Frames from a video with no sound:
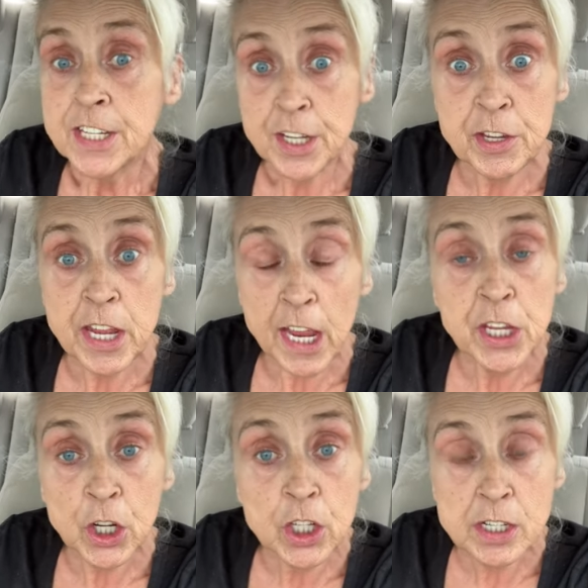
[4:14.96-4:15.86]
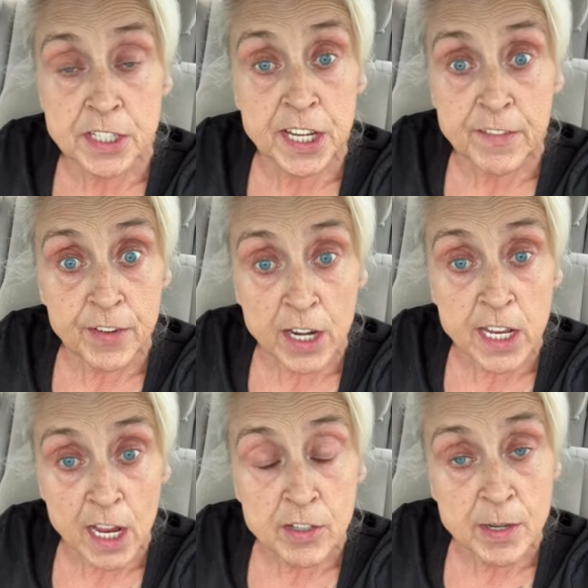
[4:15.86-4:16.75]
So, yeah, you're going to see
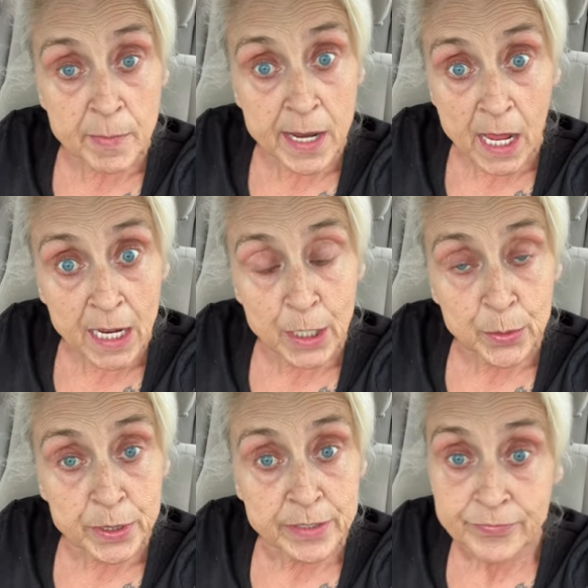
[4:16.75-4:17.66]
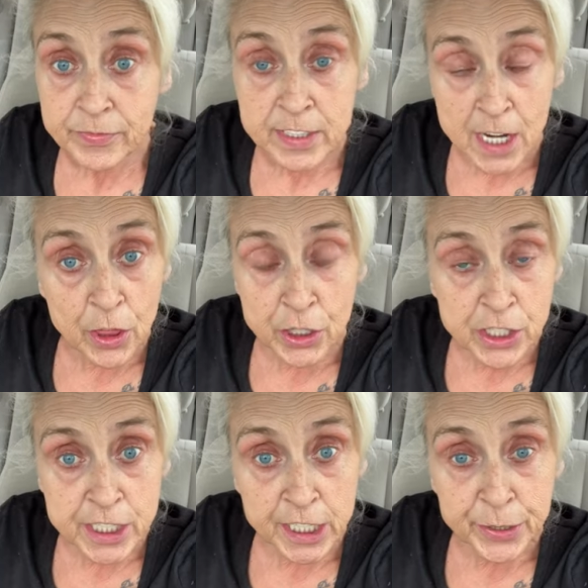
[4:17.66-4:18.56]
videos of my dog. That's all there
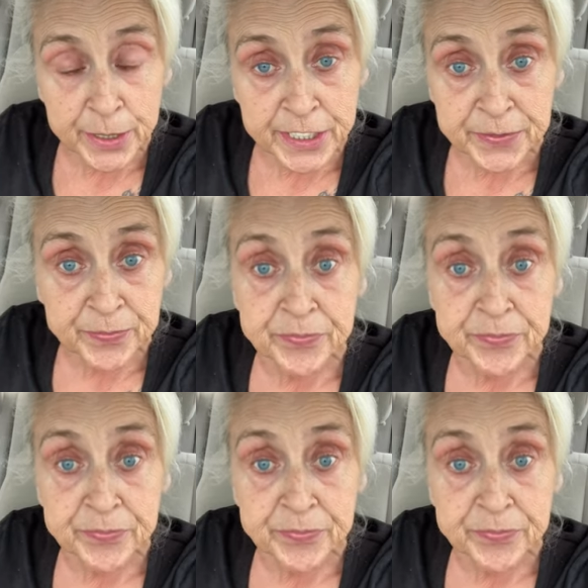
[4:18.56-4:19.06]
is to it.